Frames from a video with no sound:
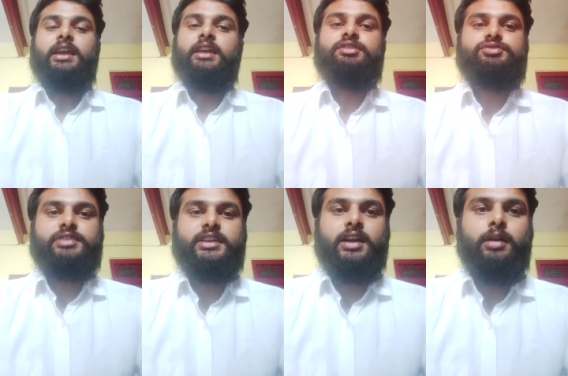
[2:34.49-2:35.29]
in
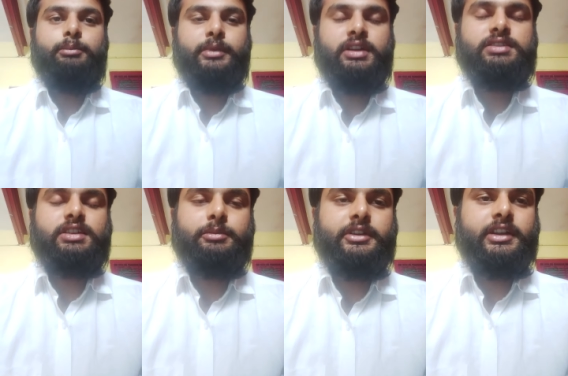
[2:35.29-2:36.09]
Shriram Mills
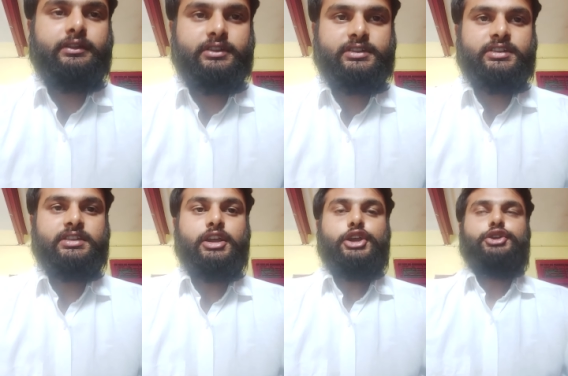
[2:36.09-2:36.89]
Limited
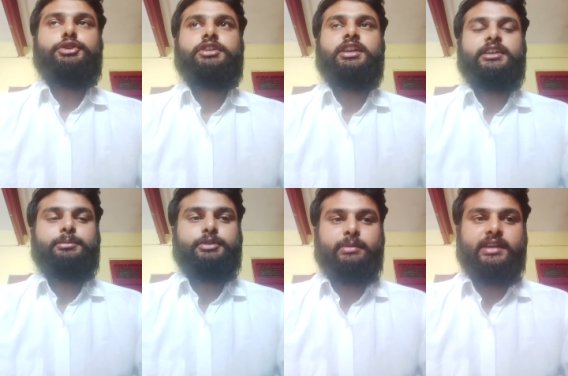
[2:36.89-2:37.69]
versus Utility
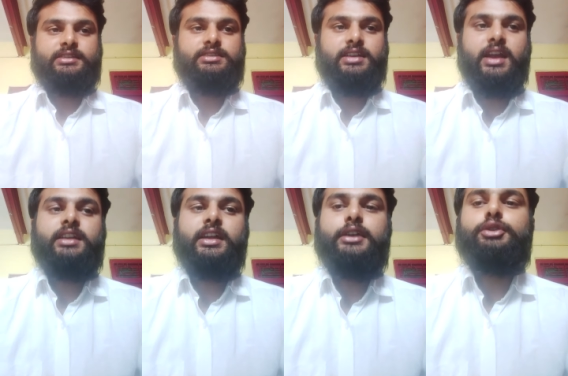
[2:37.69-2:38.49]
Premises
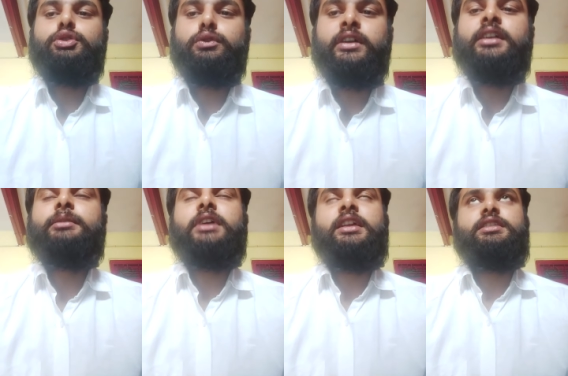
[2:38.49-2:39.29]
and Indo
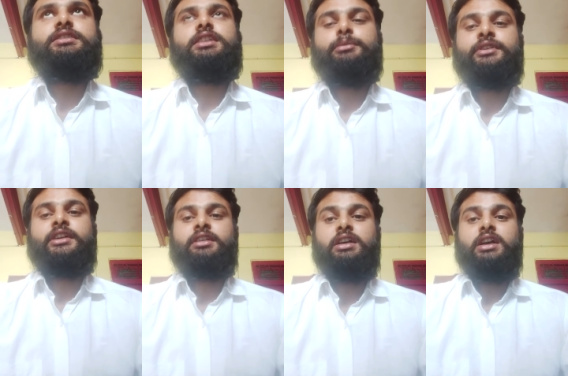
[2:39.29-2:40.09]
Wind Energy
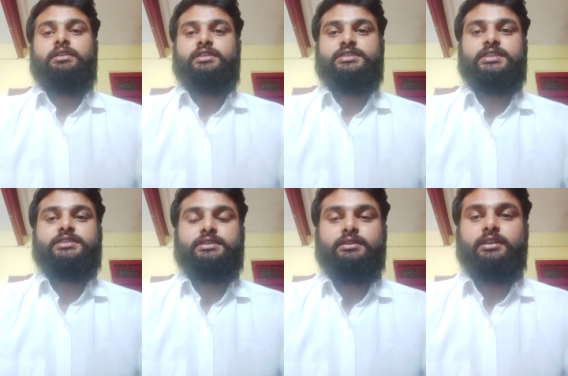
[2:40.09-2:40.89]
Limited
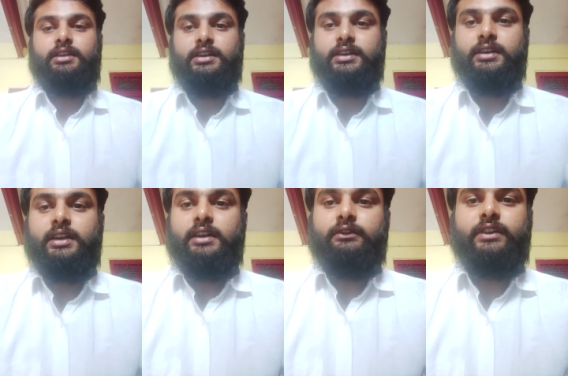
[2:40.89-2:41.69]
versus
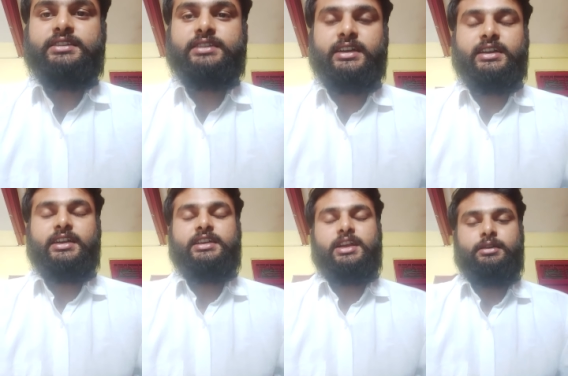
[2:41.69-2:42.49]
Westgate
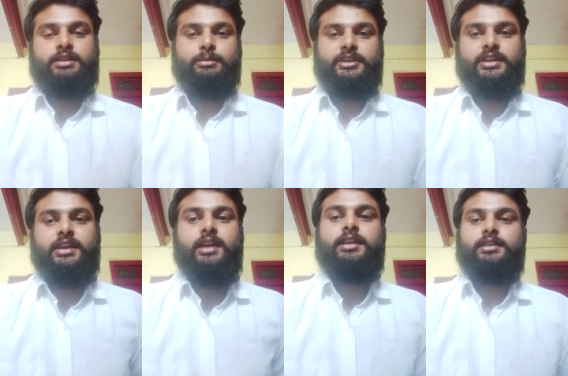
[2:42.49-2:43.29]
India Limited
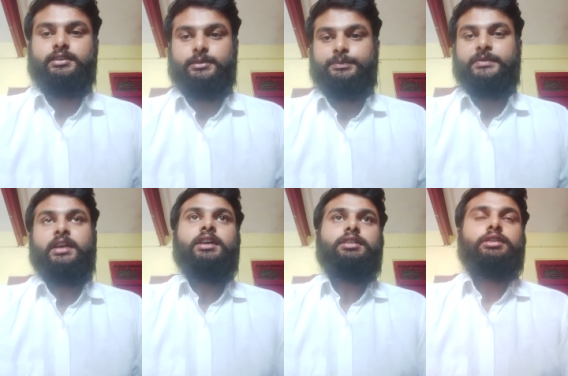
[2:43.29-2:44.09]
and another.
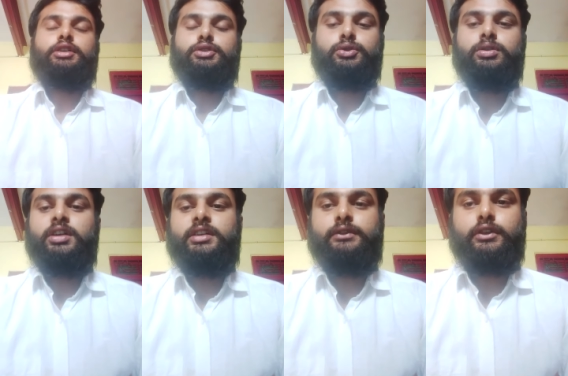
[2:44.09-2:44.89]
The
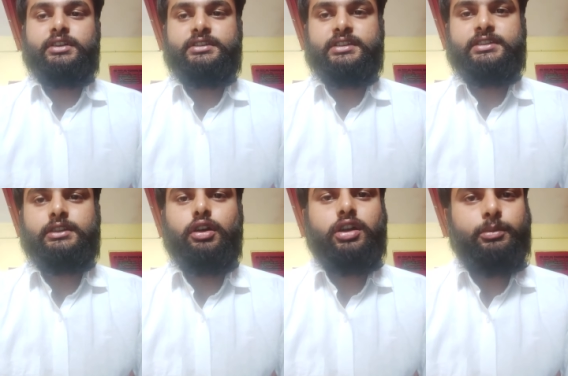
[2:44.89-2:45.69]
246th
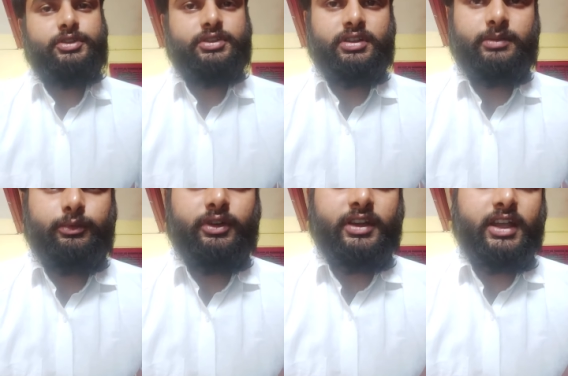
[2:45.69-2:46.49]
Law Commission
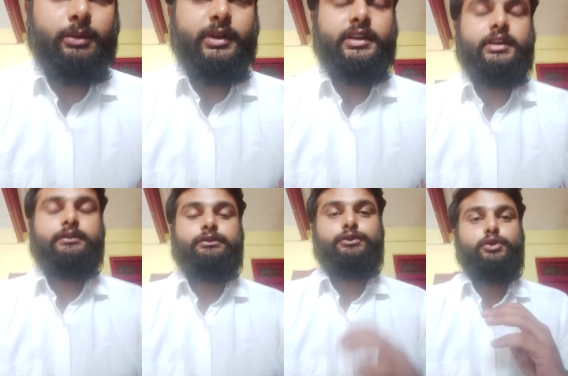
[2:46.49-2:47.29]
report recommended
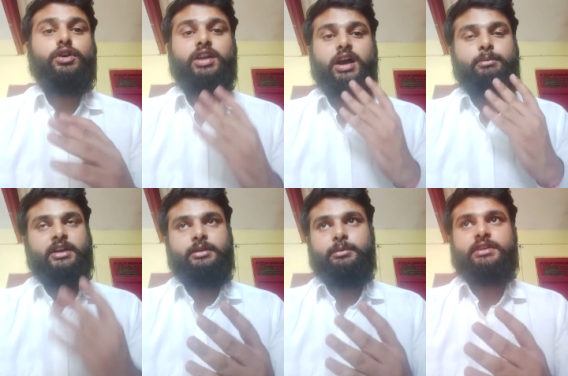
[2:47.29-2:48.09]
4
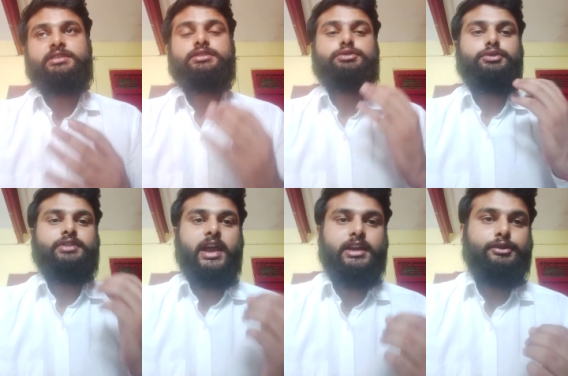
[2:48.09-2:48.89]
amendments to
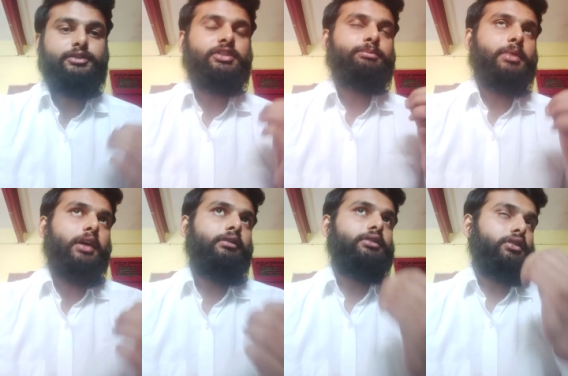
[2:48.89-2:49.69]
dilute the
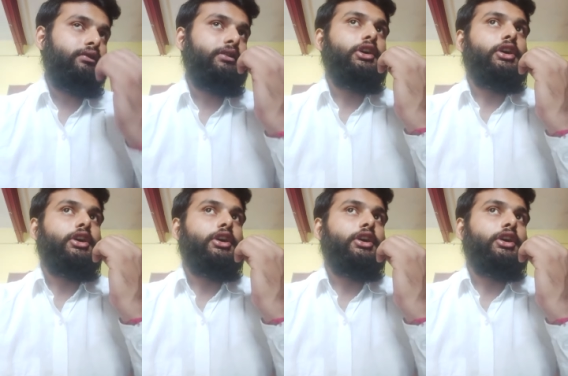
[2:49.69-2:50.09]
power of